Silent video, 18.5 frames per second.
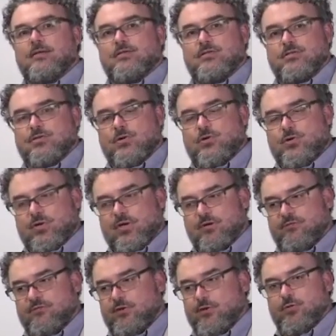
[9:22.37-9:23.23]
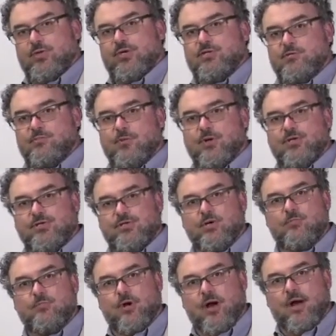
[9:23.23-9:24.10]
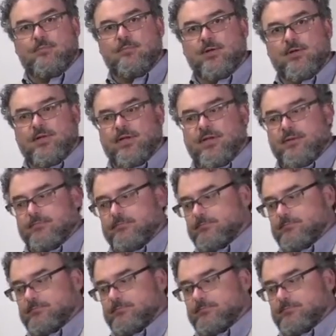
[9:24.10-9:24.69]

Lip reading: so you can view this printer properly.